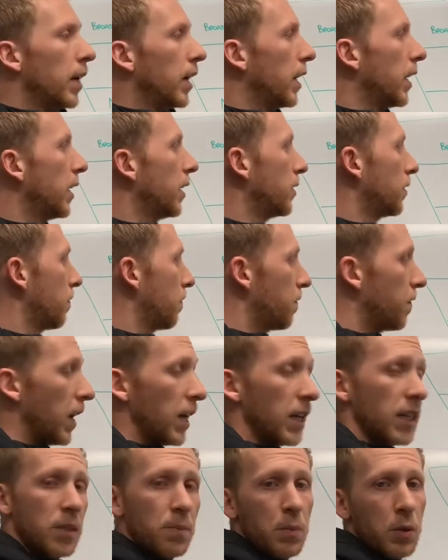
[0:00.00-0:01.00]
is
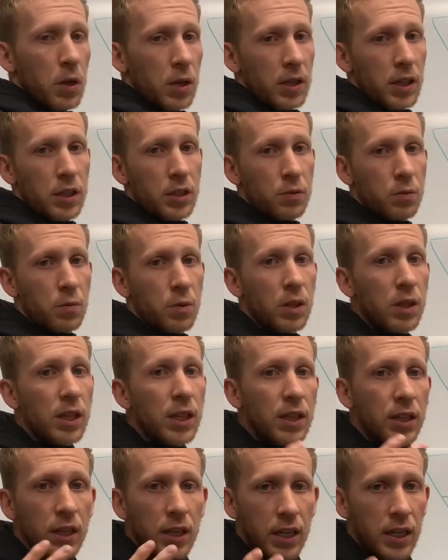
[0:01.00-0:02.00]
Facebook is really
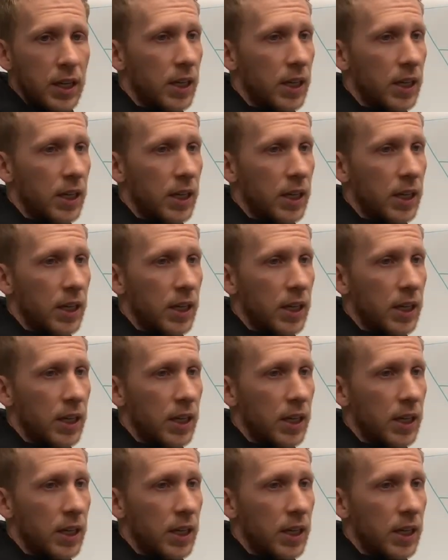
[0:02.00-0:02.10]
good at